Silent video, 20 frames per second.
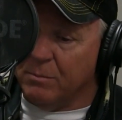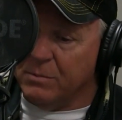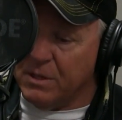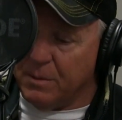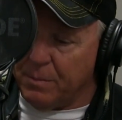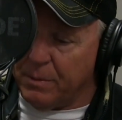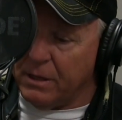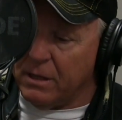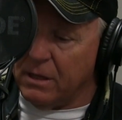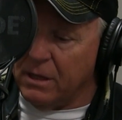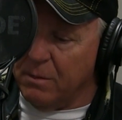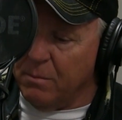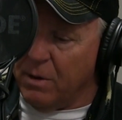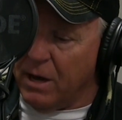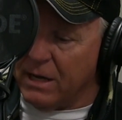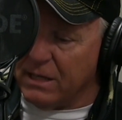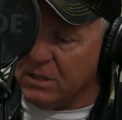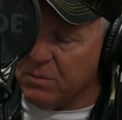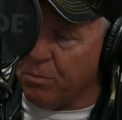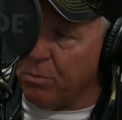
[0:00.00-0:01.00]
typically
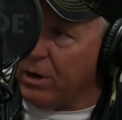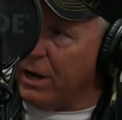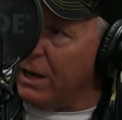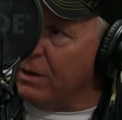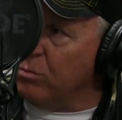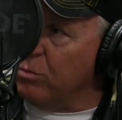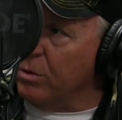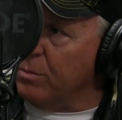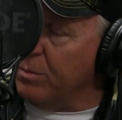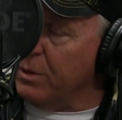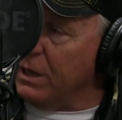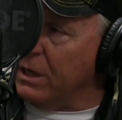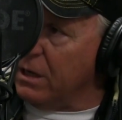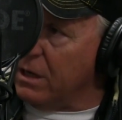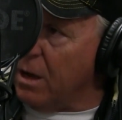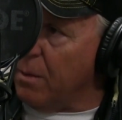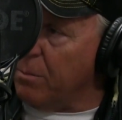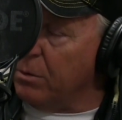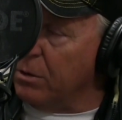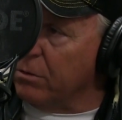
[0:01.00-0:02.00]
my spread would be a
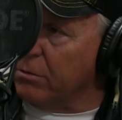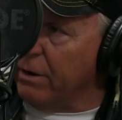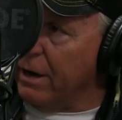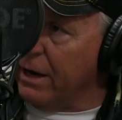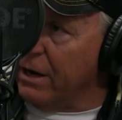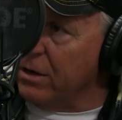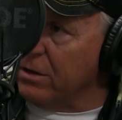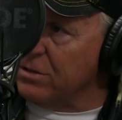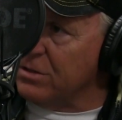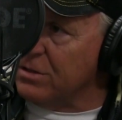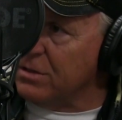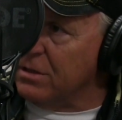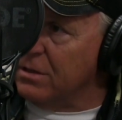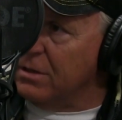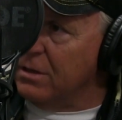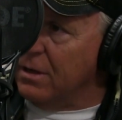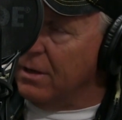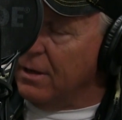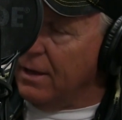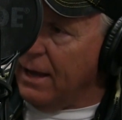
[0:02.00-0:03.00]
couple of riggers,
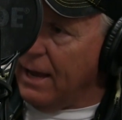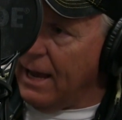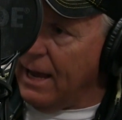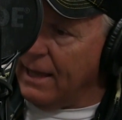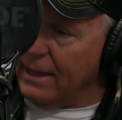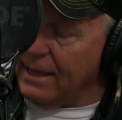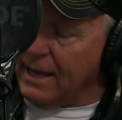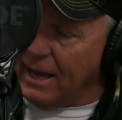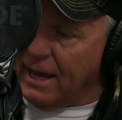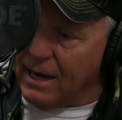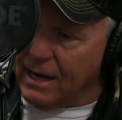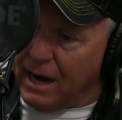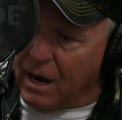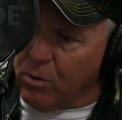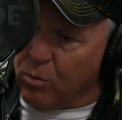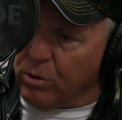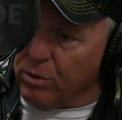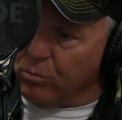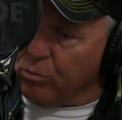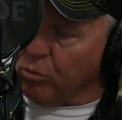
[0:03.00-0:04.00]
and then
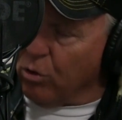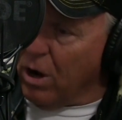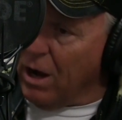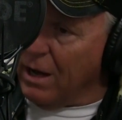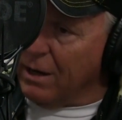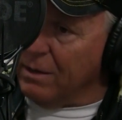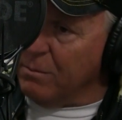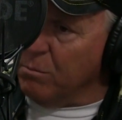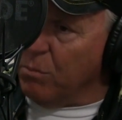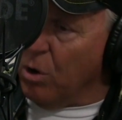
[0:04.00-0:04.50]
I would run